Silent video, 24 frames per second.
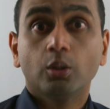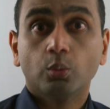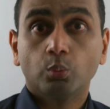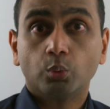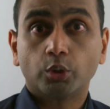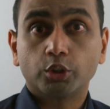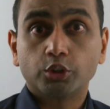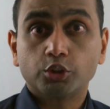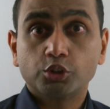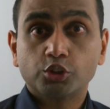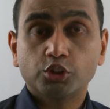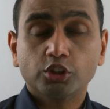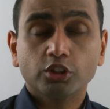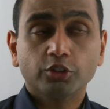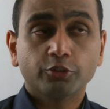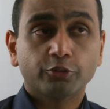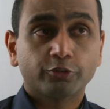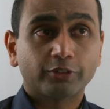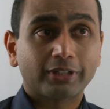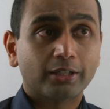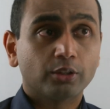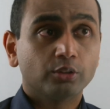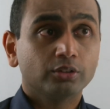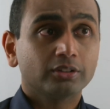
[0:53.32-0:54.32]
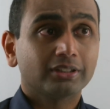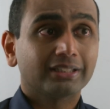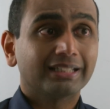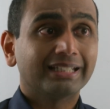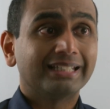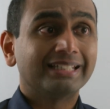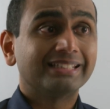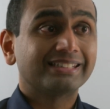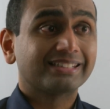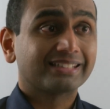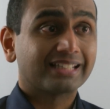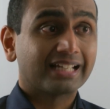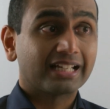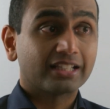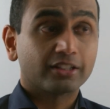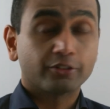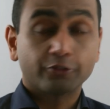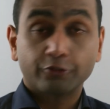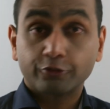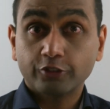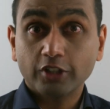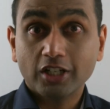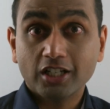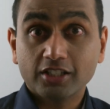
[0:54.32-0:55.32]
What you should have found is that the
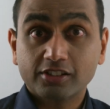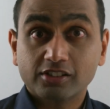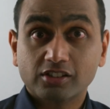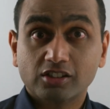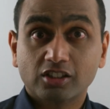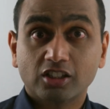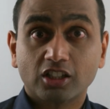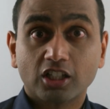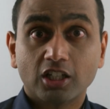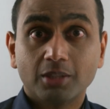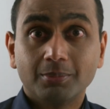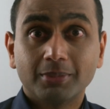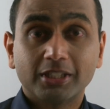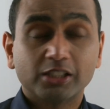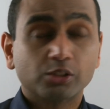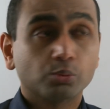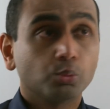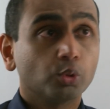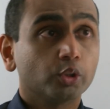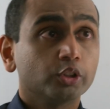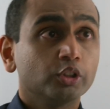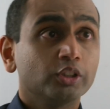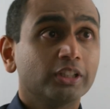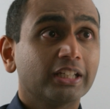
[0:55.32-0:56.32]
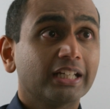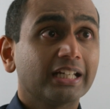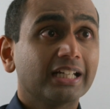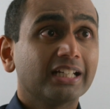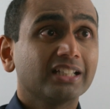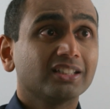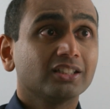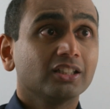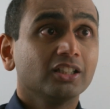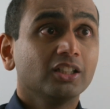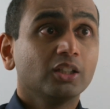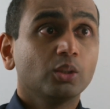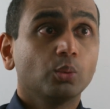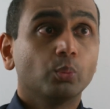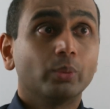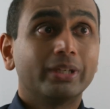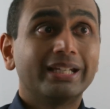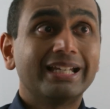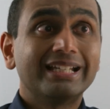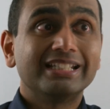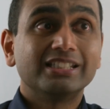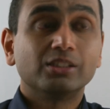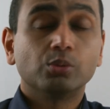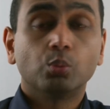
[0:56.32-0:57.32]
first term is what you get when
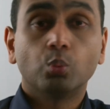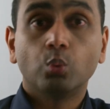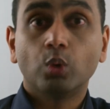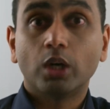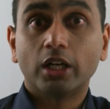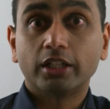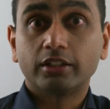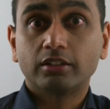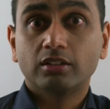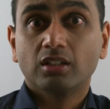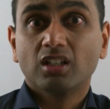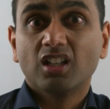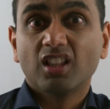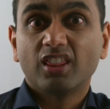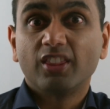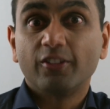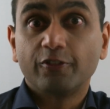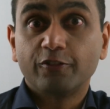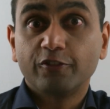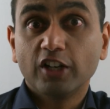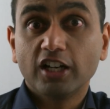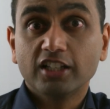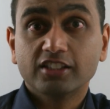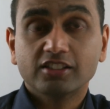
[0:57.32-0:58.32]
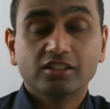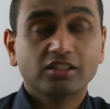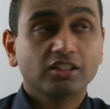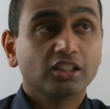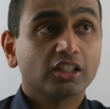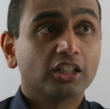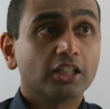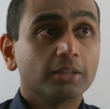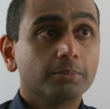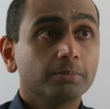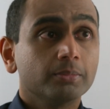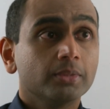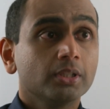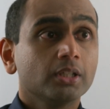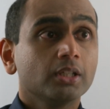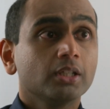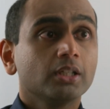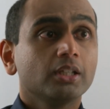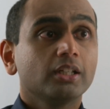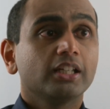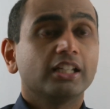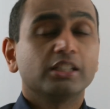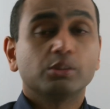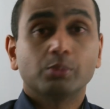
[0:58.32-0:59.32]
n is 1. The first term
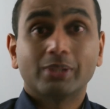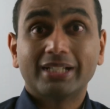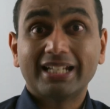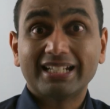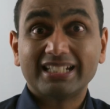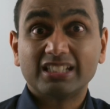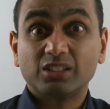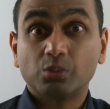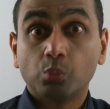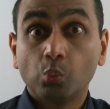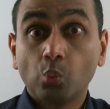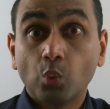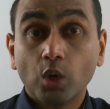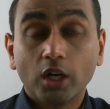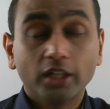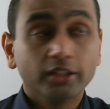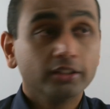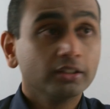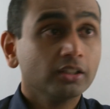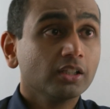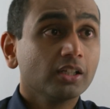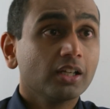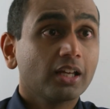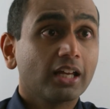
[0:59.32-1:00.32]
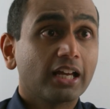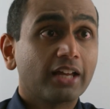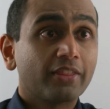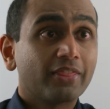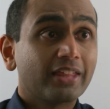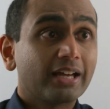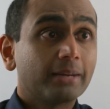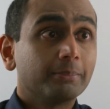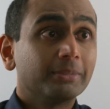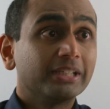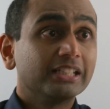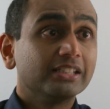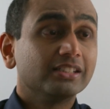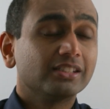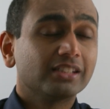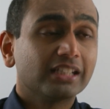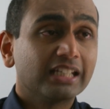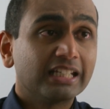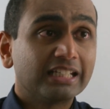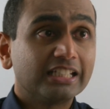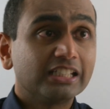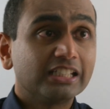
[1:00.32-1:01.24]
is when n is 1, and that means it